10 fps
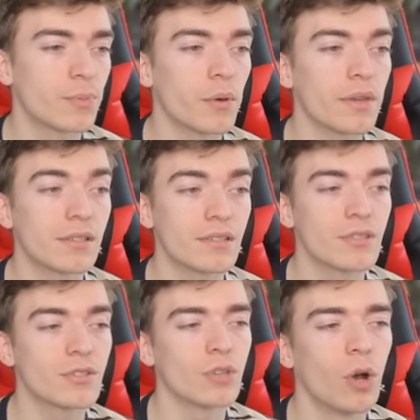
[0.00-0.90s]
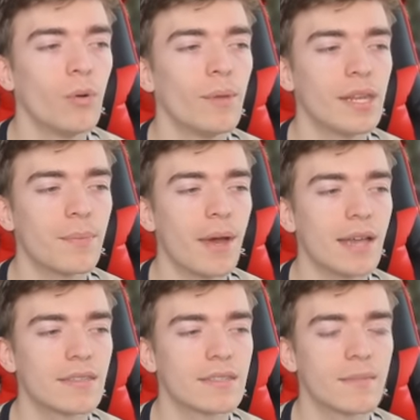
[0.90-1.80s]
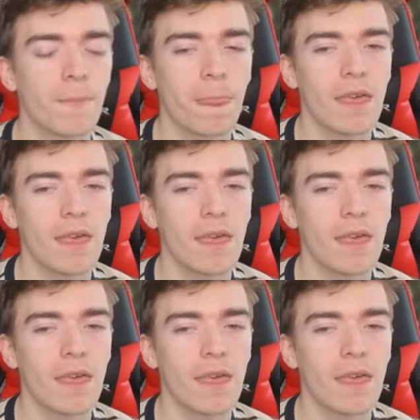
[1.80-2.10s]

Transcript: Bro, there are so many pets,